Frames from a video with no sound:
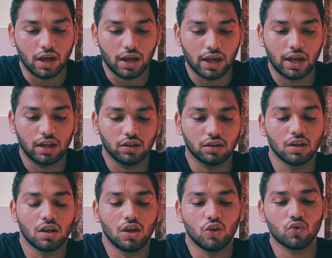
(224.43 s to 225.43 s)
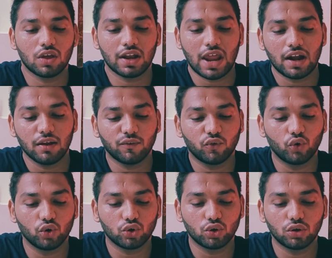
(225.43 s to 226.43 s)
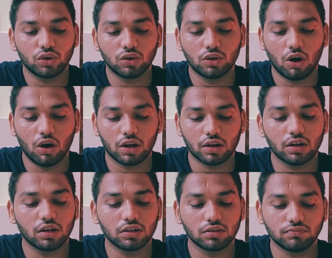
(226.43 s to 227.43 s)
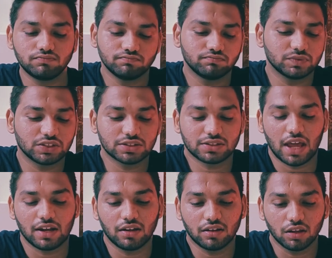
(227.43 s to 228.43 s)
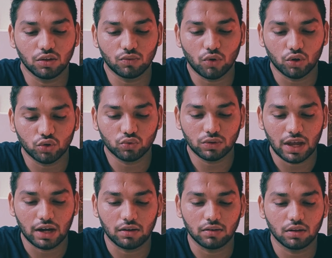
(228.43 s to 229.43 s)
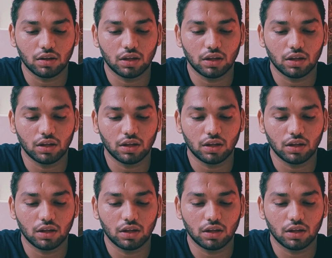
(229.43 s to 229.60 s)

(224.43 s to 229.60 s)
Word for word: and you can add a photo or just anything you want to add.